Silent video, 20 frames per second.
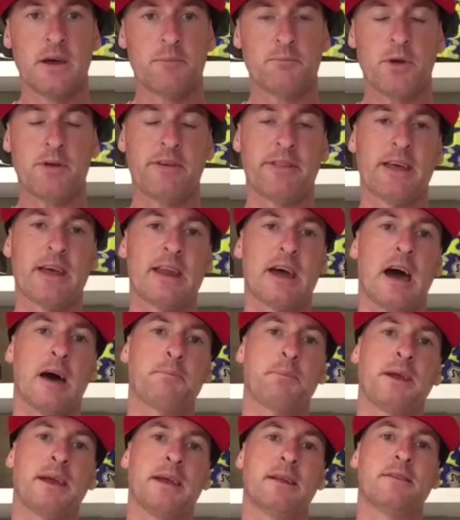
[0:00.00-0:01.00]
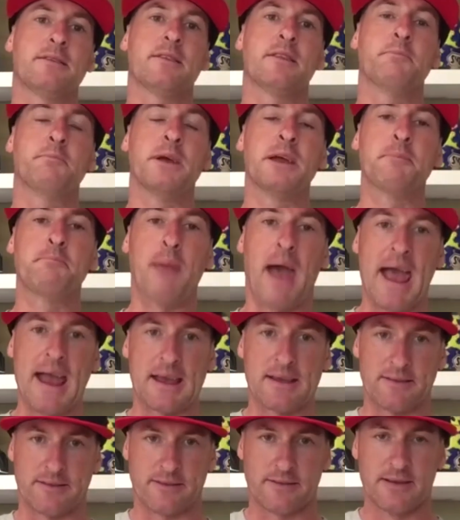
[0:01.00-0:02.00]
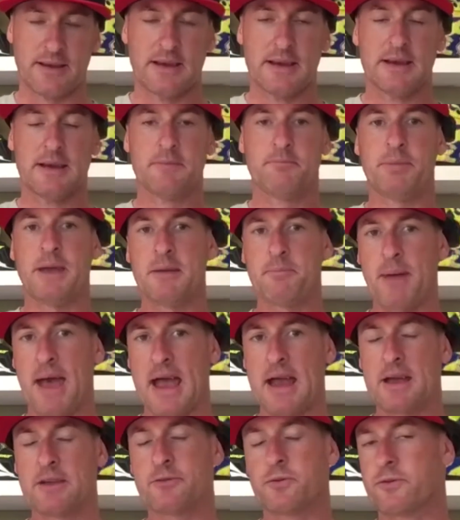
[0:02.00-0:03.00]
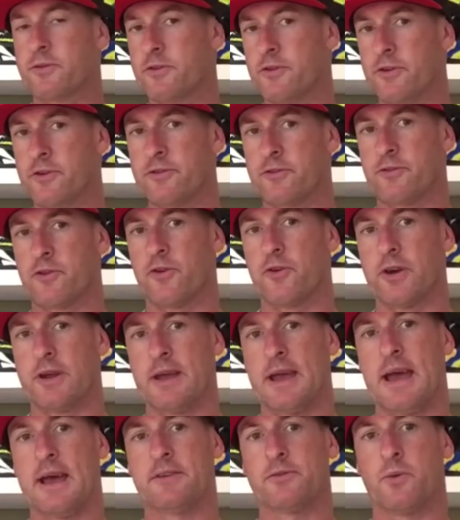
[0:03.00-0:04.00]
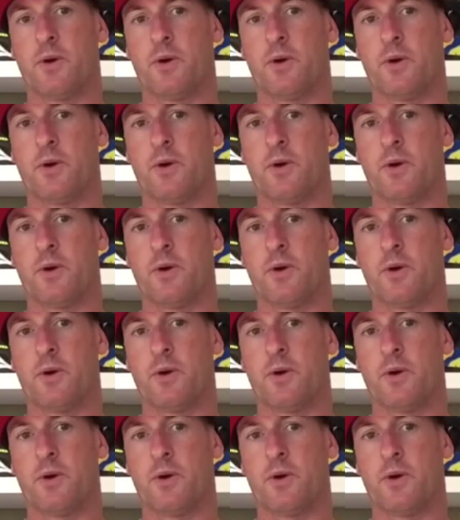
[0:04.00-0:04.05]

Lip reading: Moving then up into the Big Bangers. Big Bangers was a huge story as